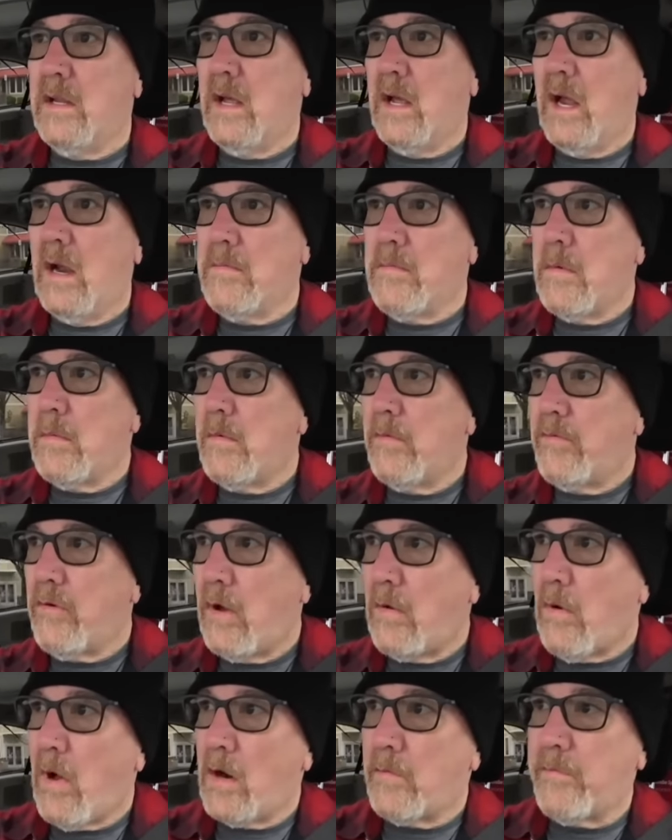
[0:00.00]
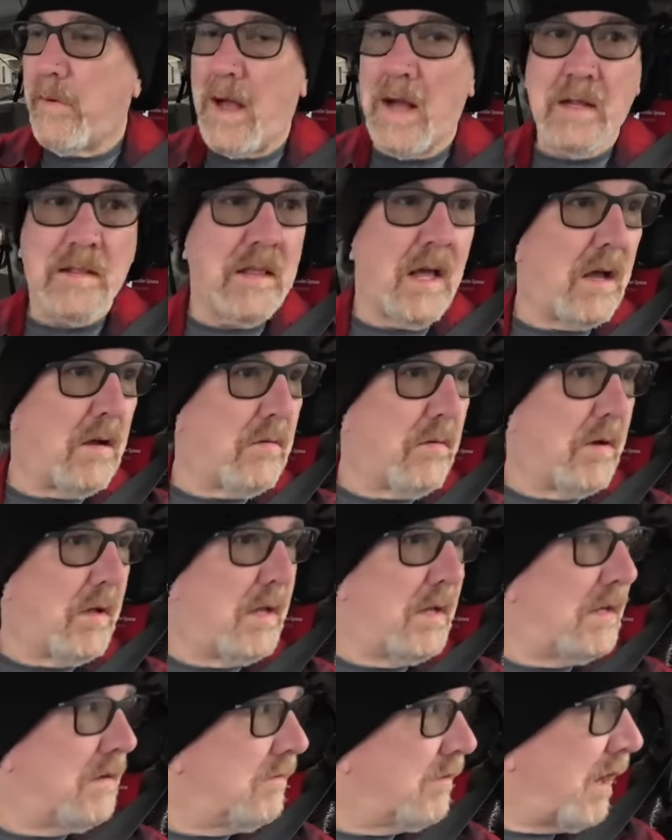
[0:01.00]
I remember if I walked back that
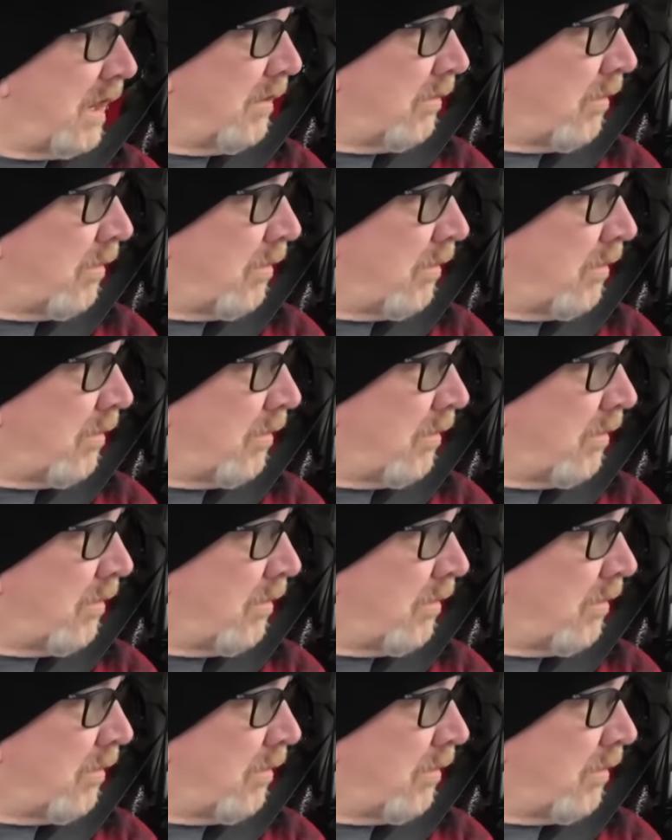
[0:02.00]
way, when I